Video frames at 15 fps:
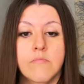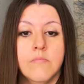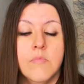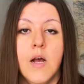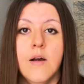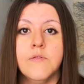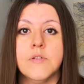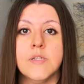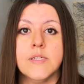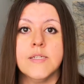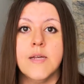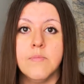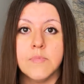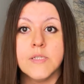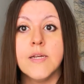after
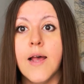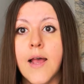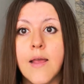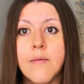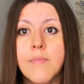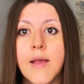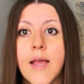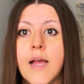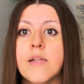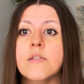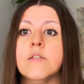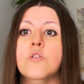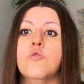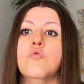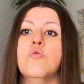some time,
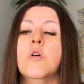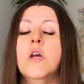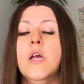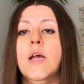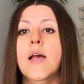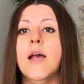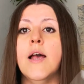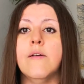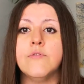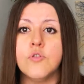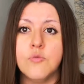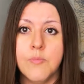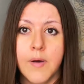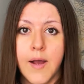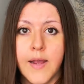and you have
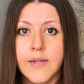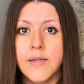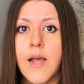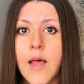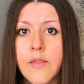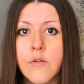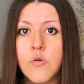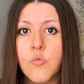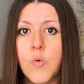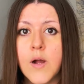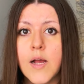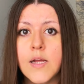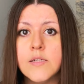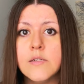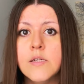to buy another
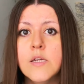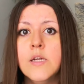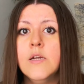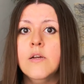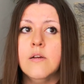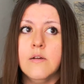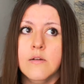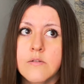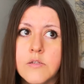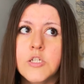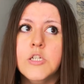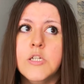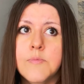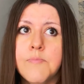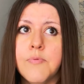one,
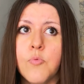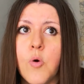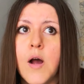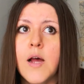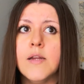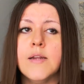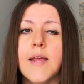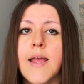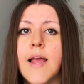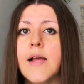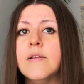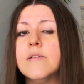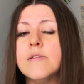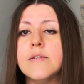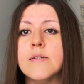cheap one,
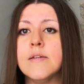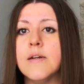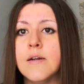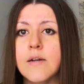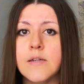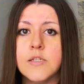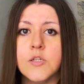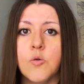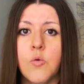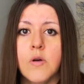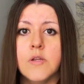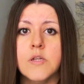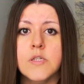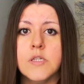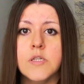and so
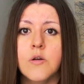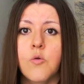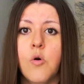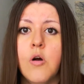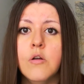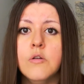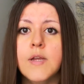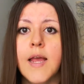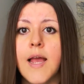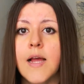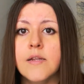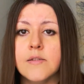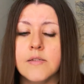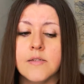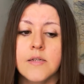on and so on.
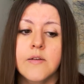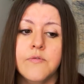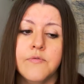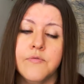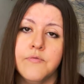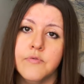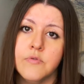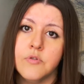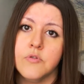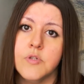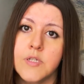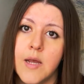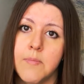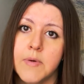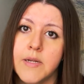And if, to
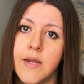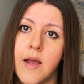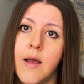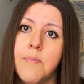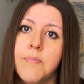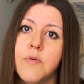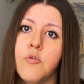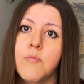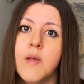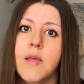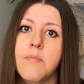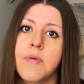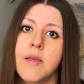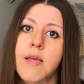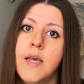sum it up, you
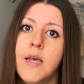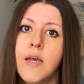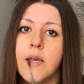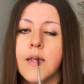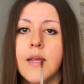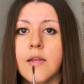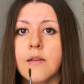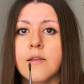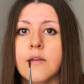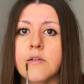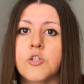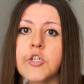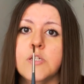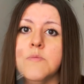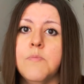maybe can
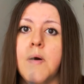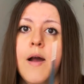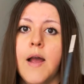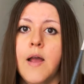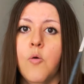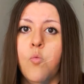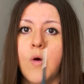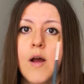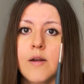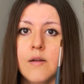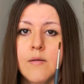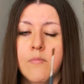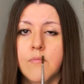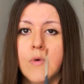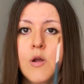just buy
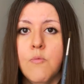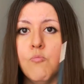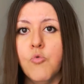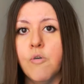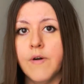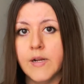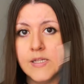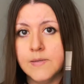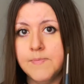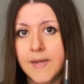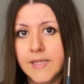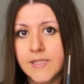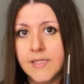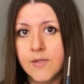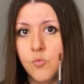one more
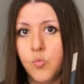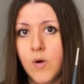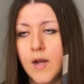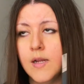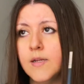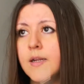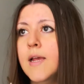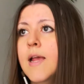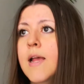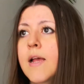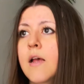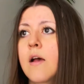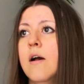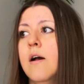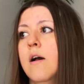expensive one,
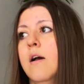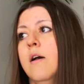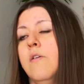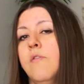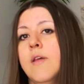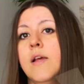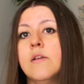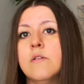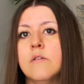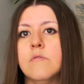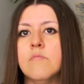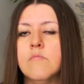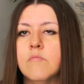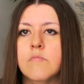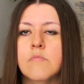
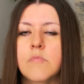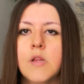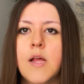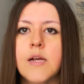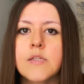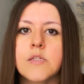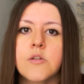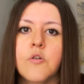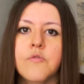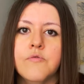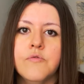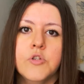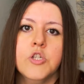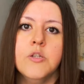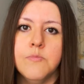then lots
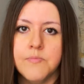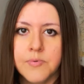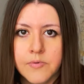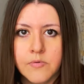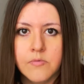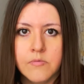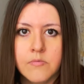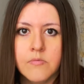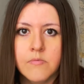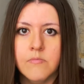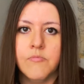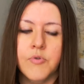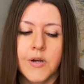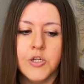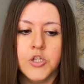of cheap
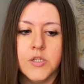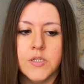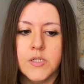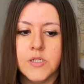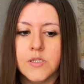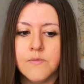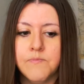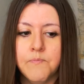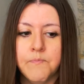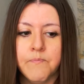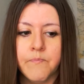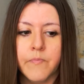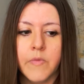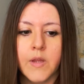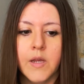brushes.
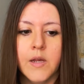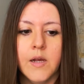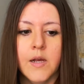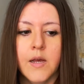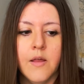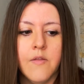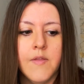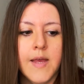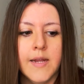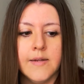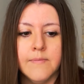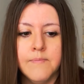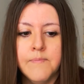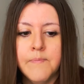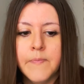
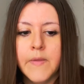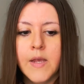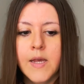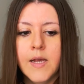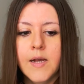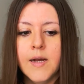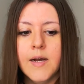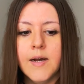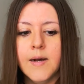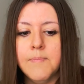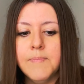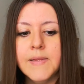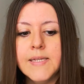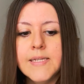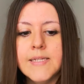Then
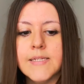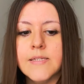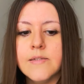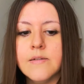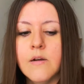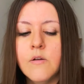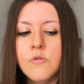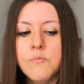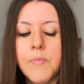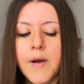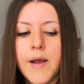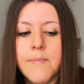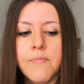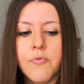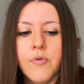please don't
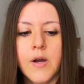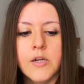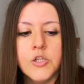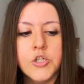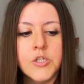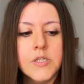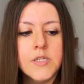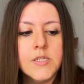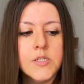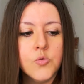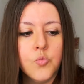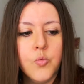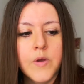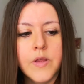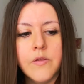buy brushes
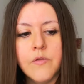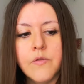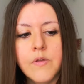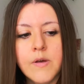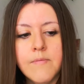with